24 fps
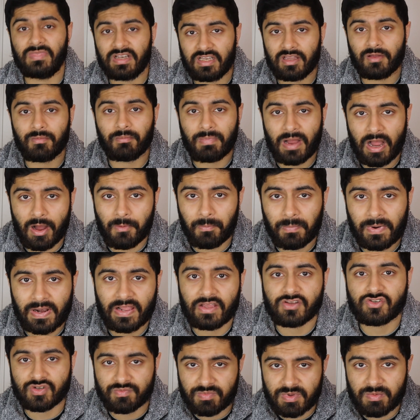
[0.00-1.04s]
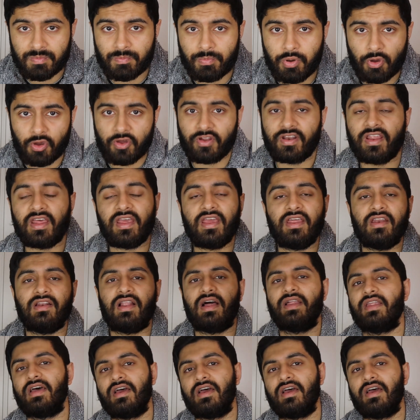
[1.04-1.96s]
million player should be putting it in like